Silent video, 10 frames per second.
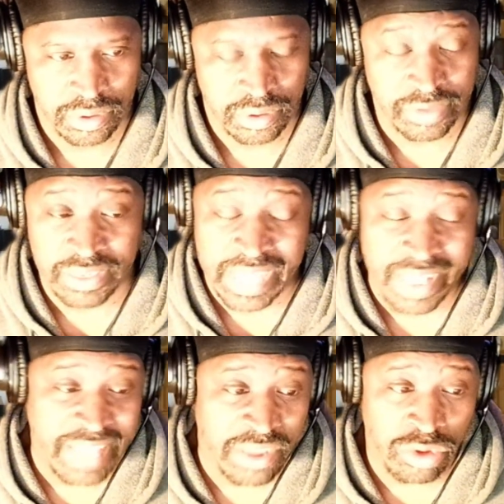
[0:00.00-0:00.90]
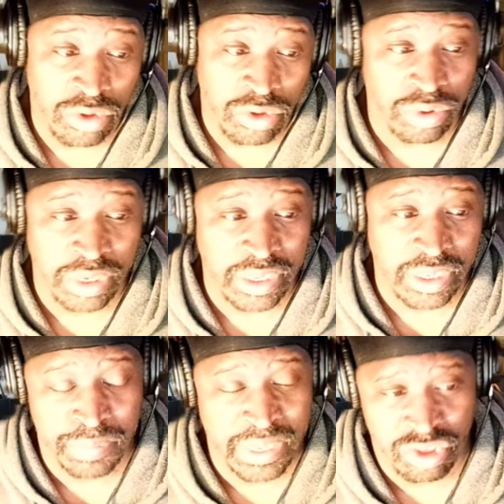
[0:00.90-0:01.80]
Because see, that's how you usually
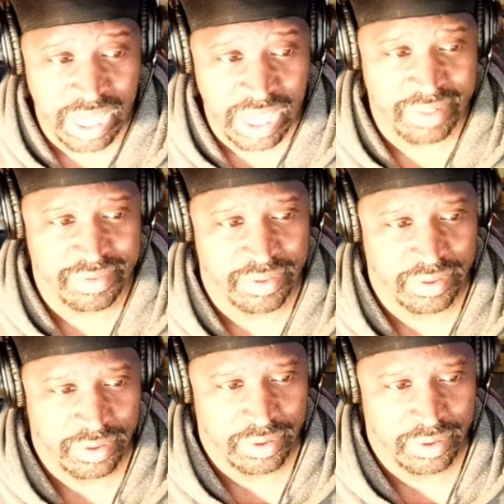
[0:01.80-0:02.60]
could beat chess.